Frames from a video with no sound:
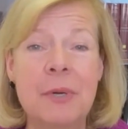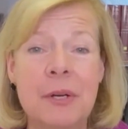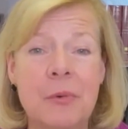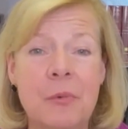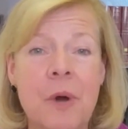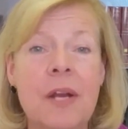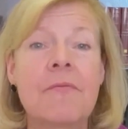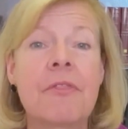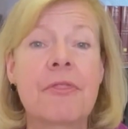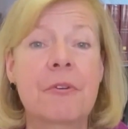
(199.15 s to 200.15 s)
We we're one
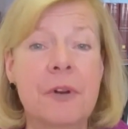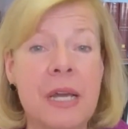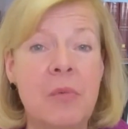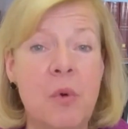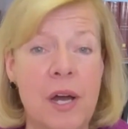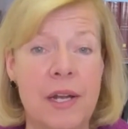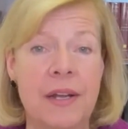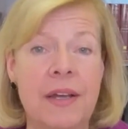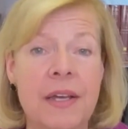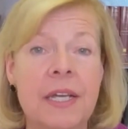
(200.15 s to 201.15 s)
of
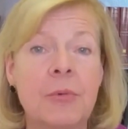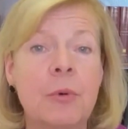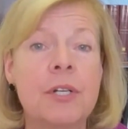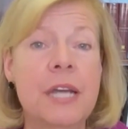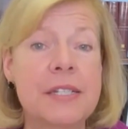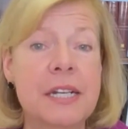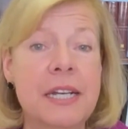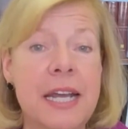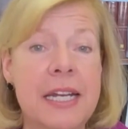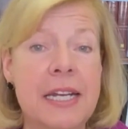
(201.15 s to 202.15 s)
31 that were
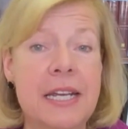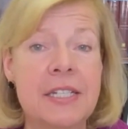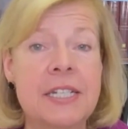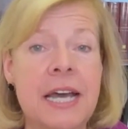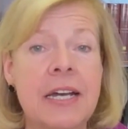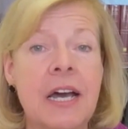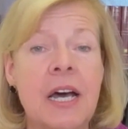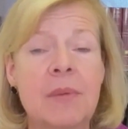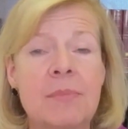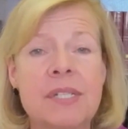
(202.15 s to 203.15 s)
designated as tech
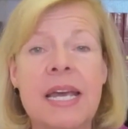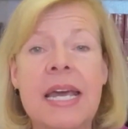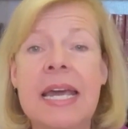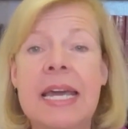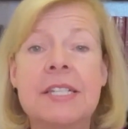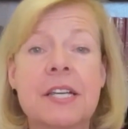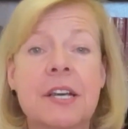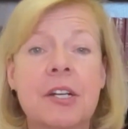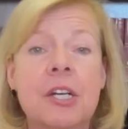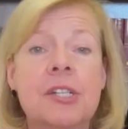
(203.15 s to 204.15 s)
hubs. It's
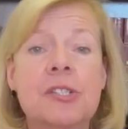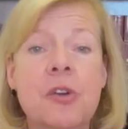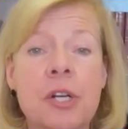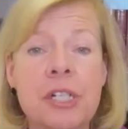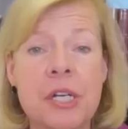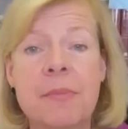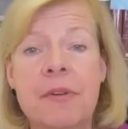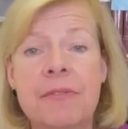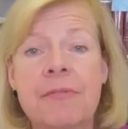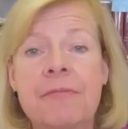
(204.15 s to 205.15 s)
a consortium
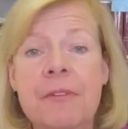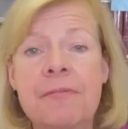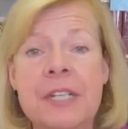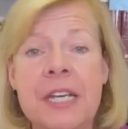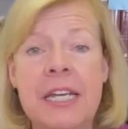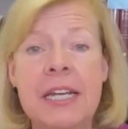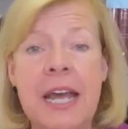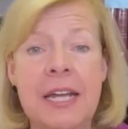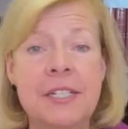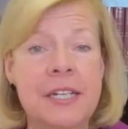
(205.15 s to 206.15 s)
of 15
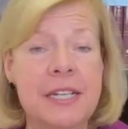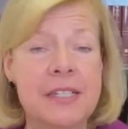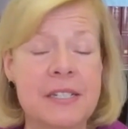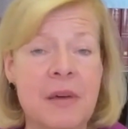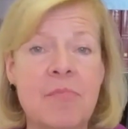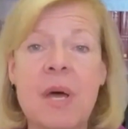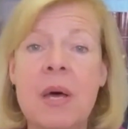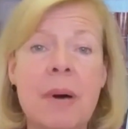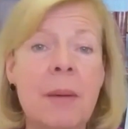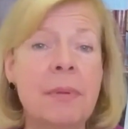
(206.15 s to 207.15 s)
entities, some
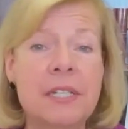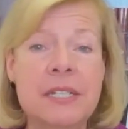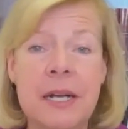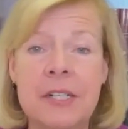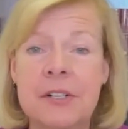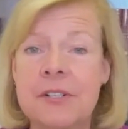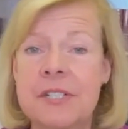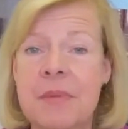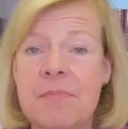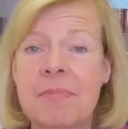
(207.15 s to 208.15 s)
public sector,
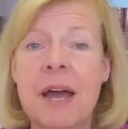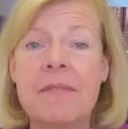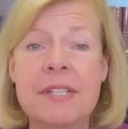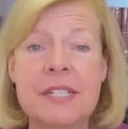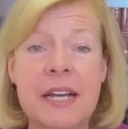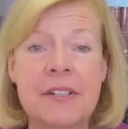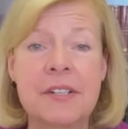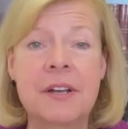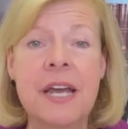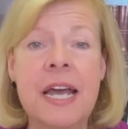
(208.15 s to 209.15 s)
some private
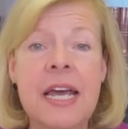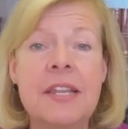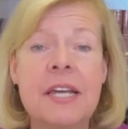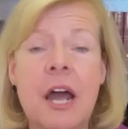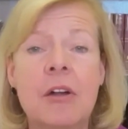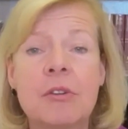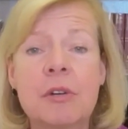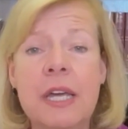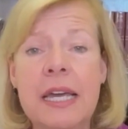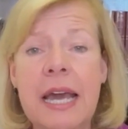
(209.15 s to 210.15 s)
sector, that are
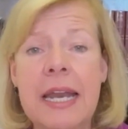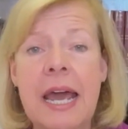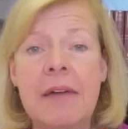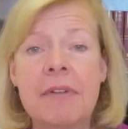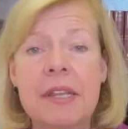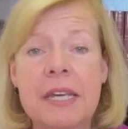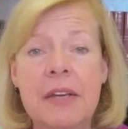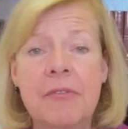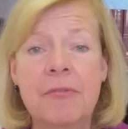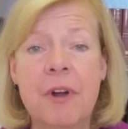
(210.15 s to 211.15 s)
looking at
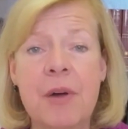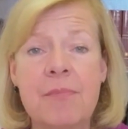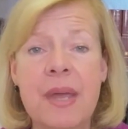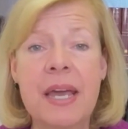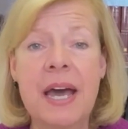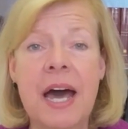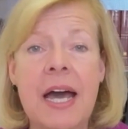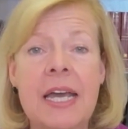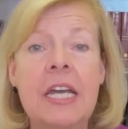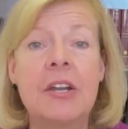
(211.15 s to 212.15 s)
everything from uh,
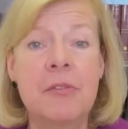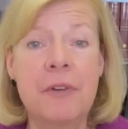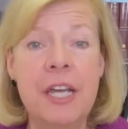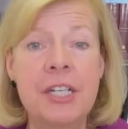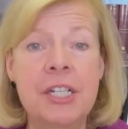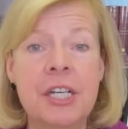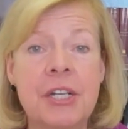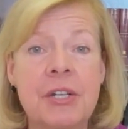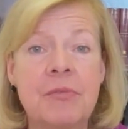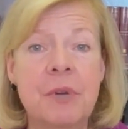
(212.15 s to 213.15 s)

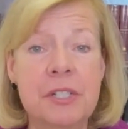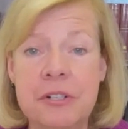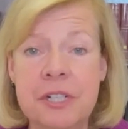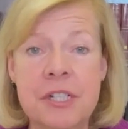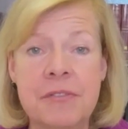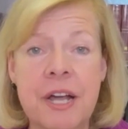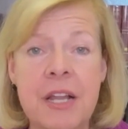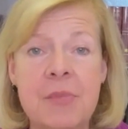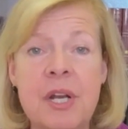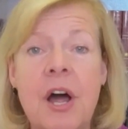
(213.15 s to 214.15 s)
innovation, research and
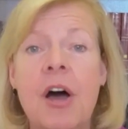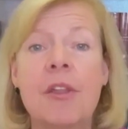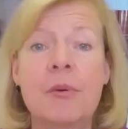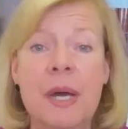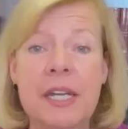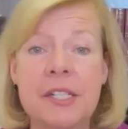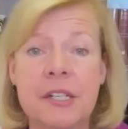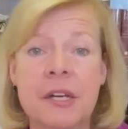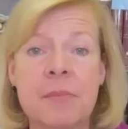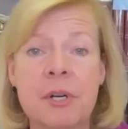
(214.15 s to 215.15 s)
development, all the way to
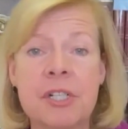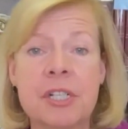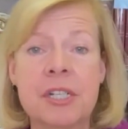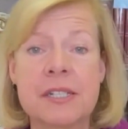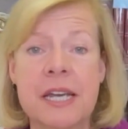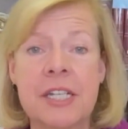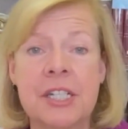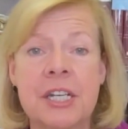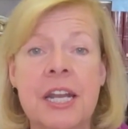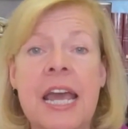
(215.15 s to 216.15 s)

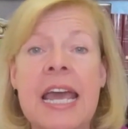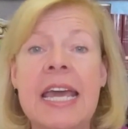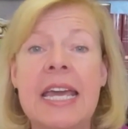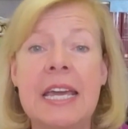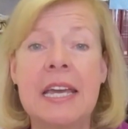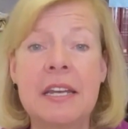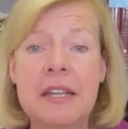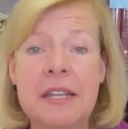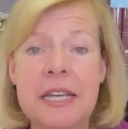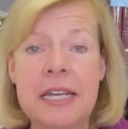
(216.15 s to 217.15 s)
commercialization in
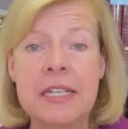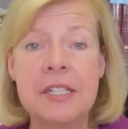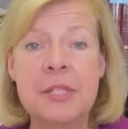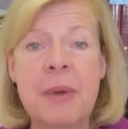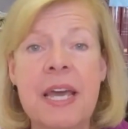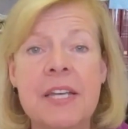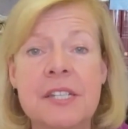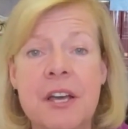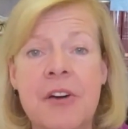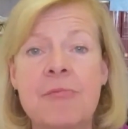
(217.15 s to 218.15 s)
the space
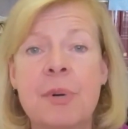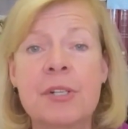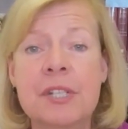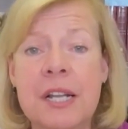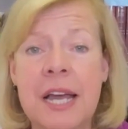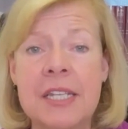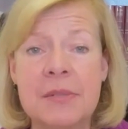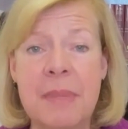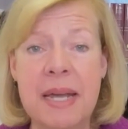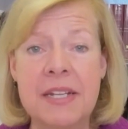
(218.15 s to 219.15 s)
of personalized
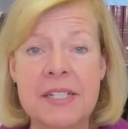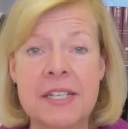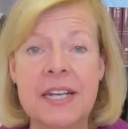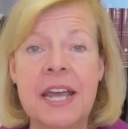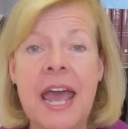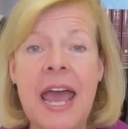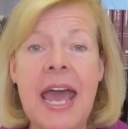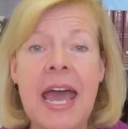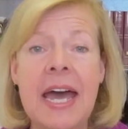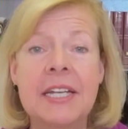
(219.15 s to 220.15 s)
medicine
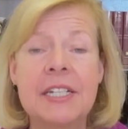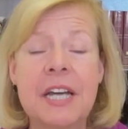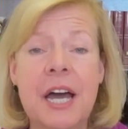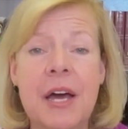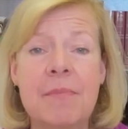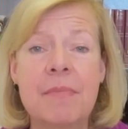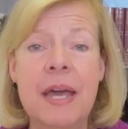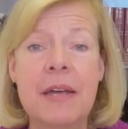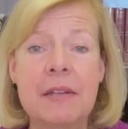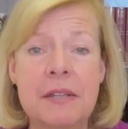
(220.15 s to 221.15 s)
and um,
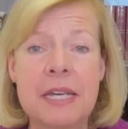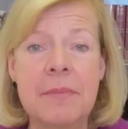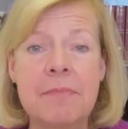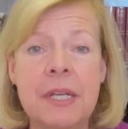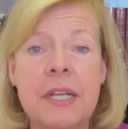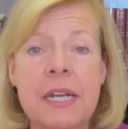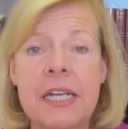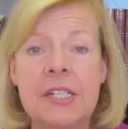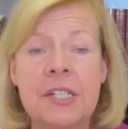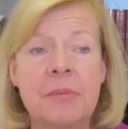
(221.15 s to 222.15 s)
the
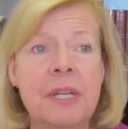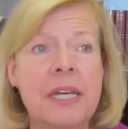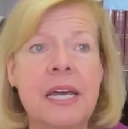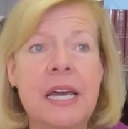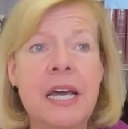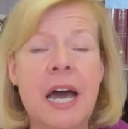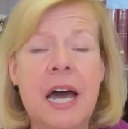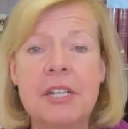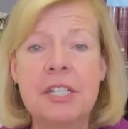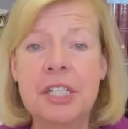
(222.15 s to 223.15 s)
ability to really
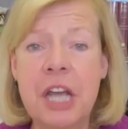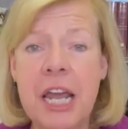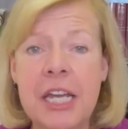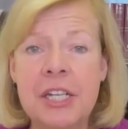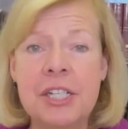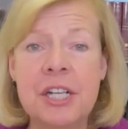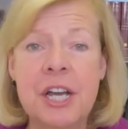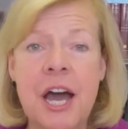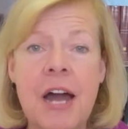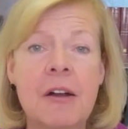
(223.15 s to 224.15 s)
uh, change
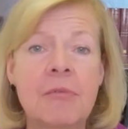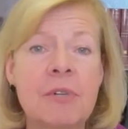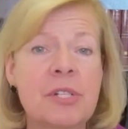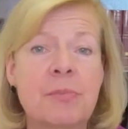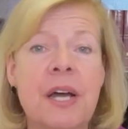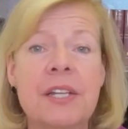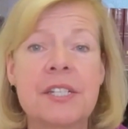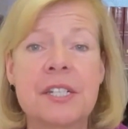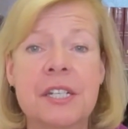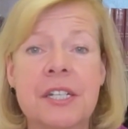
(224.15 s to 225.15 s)
our response
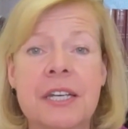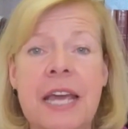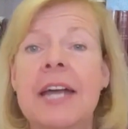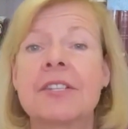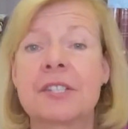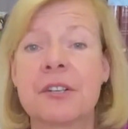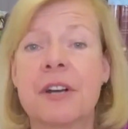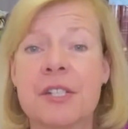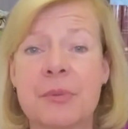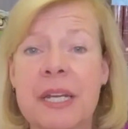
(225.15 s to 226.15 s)
to cancer
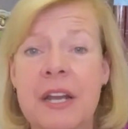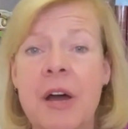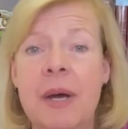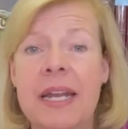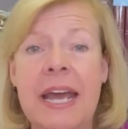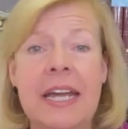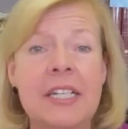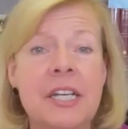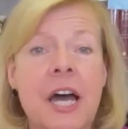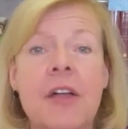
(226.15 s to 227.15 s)
as we know it and
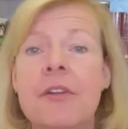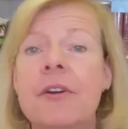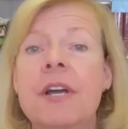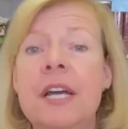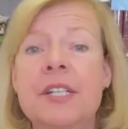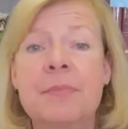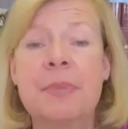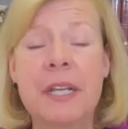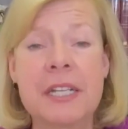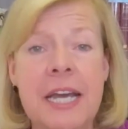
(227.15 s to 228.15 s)
to other
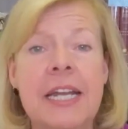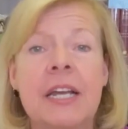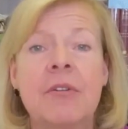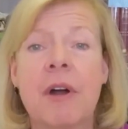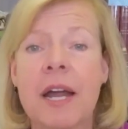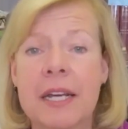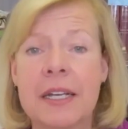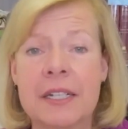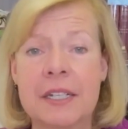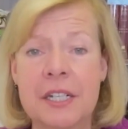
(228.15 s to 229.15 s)
debilitating chronic
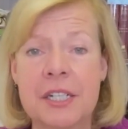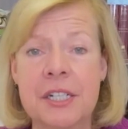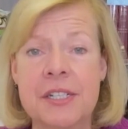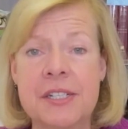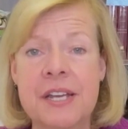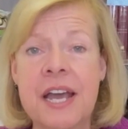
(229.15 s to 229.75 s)
conditions.